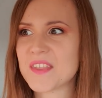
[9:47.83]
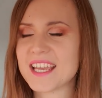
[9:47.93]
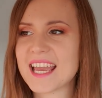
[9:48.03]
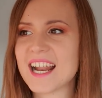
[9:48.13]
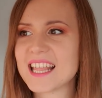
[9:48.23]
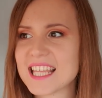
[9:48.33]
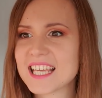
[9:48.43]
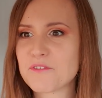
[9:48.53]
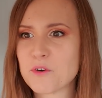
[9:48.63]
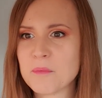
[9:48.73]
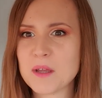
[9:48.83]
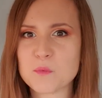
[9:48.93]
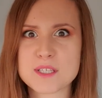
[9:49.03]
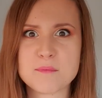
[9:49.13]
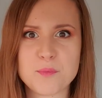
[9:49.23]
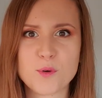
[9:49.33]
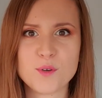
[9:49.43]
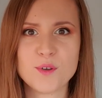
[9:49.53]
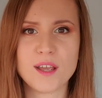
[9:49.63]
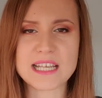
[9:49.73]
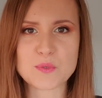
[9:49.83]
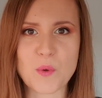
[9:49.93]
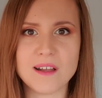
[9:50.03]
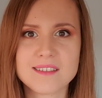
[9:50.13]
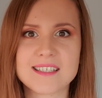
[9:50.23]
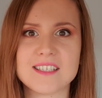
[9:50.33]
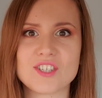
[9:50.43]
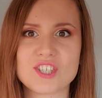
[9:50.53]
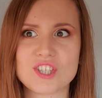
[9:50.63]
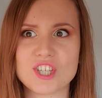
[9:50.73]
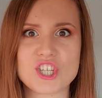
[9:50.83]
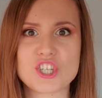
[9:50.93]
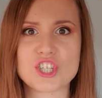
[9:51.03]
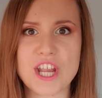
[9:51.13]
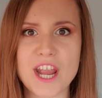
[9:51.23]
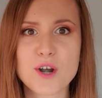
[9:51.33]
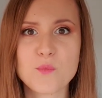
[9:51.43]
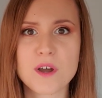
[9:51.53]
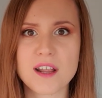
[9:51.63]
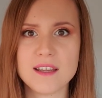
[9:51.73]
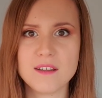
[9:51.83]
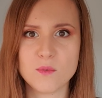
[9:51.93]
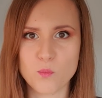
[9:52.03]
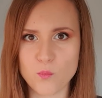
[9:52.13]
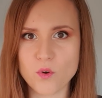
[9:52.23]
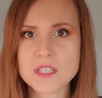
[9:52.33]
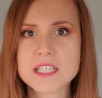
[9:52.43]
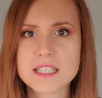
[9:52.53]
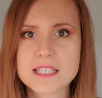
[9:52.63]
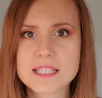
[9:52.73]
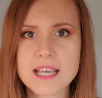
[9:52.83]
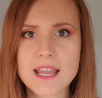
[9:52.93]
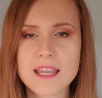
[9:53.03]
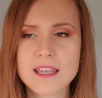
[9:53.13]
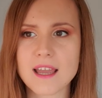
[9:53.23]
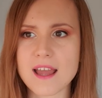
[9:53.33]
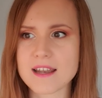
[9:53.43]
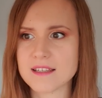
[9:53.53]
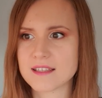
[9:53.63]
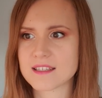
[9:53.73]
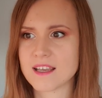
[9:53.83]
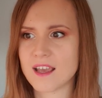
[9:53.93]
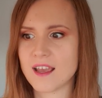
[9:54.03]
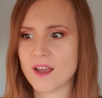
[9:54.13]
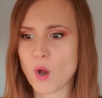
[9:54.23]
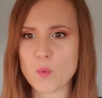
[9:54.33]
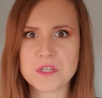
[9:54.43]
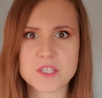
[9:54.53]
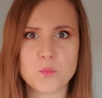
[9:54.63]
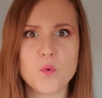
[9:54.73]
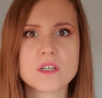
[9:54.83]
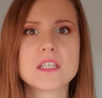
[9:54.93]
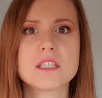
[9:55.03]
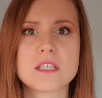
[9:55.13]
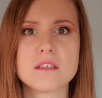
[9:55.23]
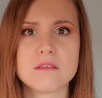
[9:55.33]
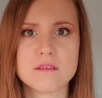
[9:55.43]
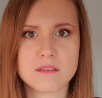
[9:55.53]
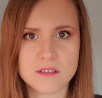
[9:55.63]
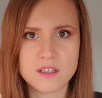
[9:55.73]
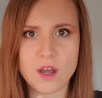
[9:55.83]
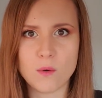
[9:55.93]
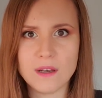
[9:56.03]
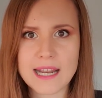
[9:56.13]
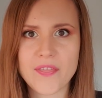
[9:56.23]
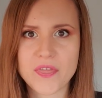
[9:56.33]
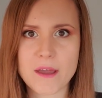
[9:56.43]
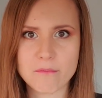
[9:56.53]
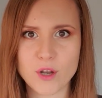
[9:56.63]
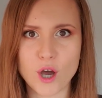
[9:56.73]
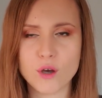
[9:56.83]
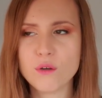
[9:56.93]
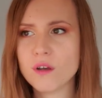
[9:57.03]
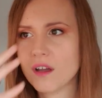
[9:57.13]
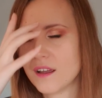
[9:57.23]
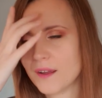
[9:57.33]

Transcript: again, I think for me it was important as well to share what I wanted to say, and always wanted to, let them know.